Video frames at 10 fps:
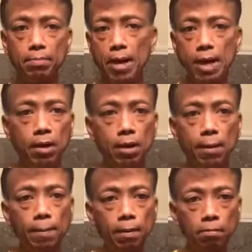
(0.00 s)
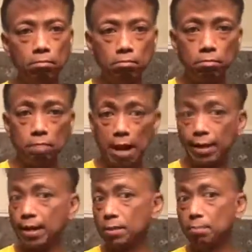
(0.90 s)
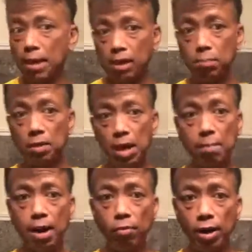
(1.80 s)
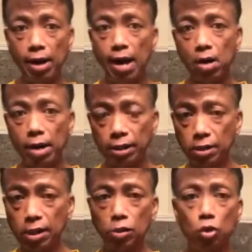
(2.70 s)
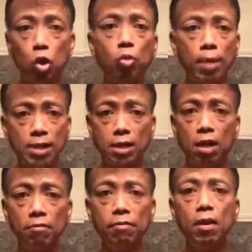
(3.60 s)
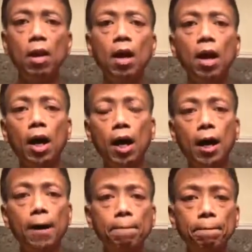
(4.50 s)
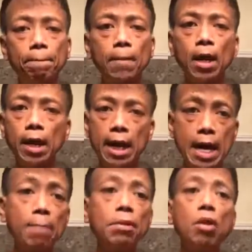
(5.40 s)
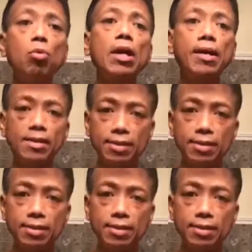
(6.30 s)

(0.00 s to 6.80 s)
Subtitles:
my, I guess, best BMI right now. I just need to tone myself. And I'm going to release